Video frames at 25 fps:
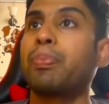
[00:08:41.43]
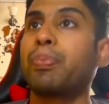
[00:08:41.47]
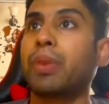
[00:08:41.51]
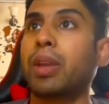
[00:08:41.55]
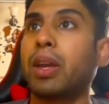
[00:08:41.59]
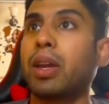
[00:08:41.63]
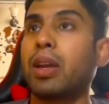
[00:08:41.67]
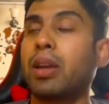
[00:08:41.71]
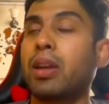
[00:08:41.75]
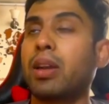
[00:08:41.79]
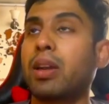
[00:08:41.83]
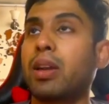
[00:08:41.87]

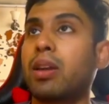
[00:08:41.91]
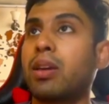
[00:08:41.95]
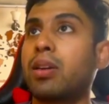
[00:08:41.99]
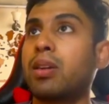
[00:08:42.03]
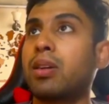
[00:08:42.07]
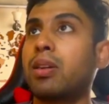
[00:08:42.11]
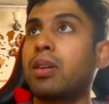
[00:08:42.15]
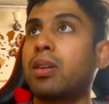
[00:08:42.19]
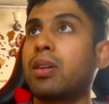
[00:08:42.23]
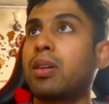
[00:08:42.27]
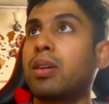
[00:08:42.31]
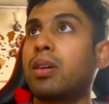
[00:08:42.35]
And
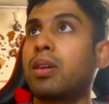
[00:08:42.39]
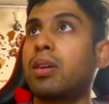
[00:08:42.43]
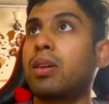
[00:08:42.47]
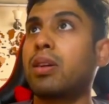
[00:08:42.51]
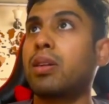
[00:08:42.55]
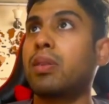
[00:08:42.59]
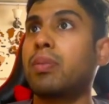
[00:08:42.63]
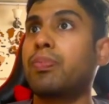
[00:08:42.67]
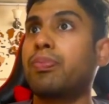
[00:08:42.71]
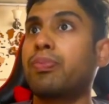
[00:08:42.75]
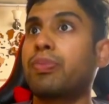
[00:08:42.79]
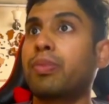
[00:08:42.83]
here,
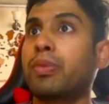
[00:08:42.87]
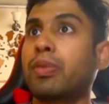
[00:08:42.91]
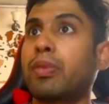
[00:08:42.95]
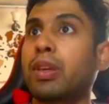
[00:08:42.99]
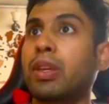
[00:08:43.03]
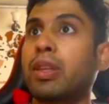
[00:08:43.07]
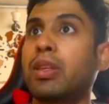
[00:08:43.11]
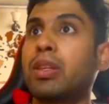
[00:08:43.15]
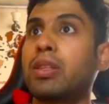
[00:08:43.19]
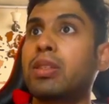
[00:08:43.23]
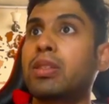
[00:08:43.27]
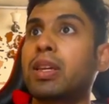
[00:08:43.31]

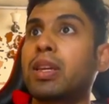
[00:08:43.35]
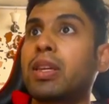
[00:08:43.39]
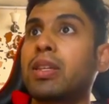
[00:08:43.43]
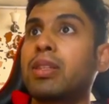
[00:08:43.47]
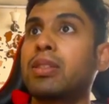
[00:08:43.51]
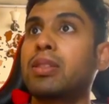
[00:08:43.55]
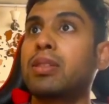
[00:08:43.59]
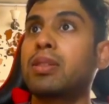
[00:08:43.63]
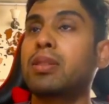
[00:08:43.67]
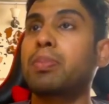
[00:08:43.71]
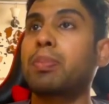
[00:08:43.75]
in this case